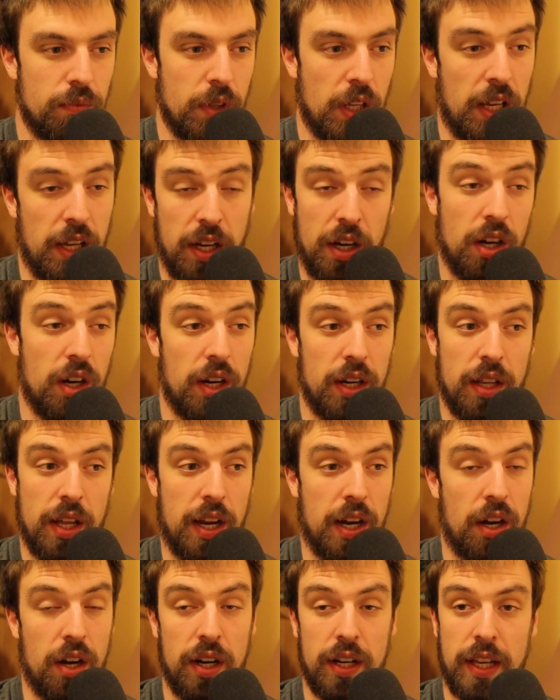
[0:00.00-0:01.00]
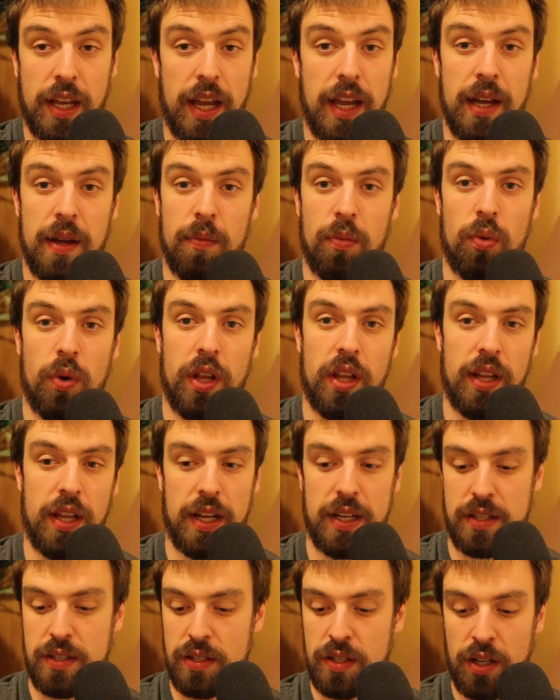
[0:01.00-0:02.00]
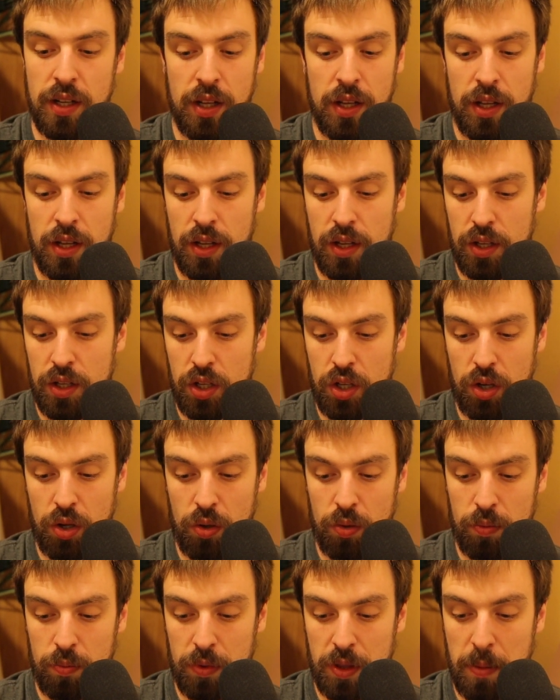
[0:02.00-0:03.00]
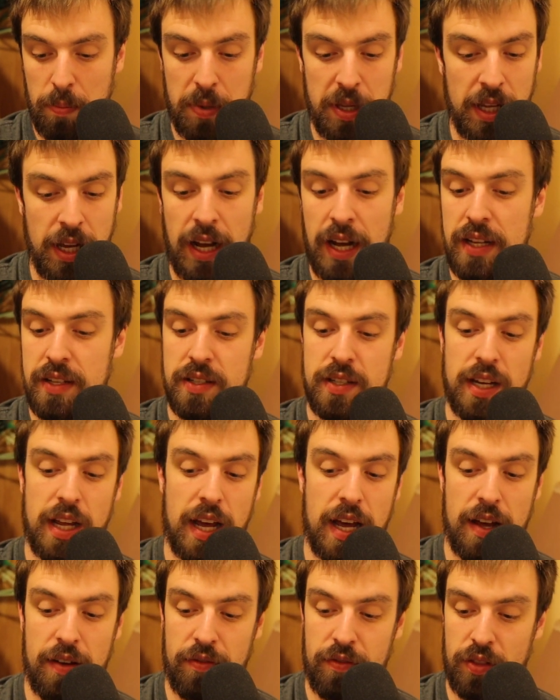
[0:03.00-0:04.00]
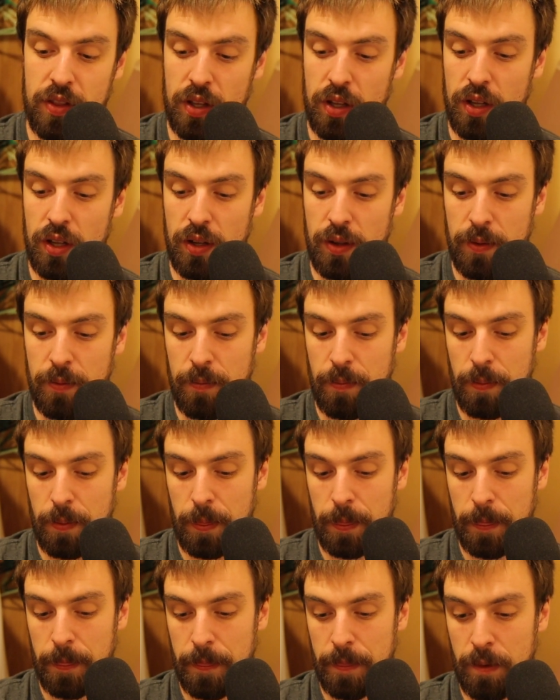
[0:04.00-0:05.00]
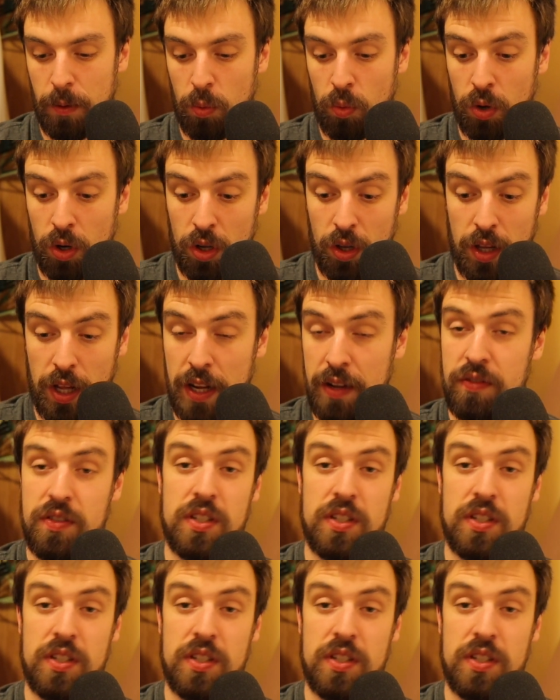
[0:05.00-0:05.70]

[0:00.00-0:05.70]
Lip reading: here at camp, whether that's, the BI staff, the Word of Life